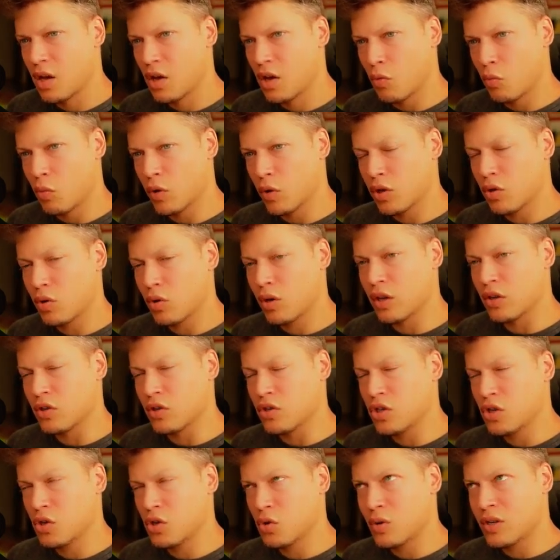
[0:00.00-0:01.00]
what you can
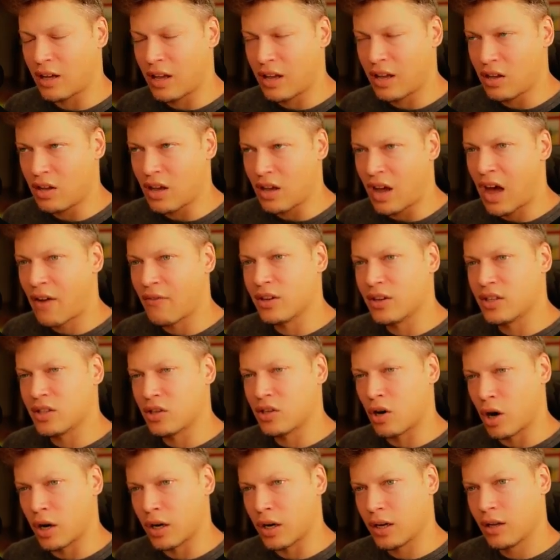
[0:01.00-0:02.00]
do is have a
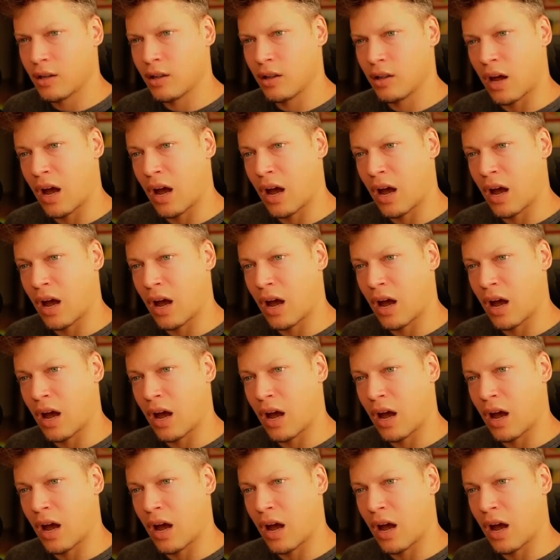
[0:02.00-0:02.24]
target.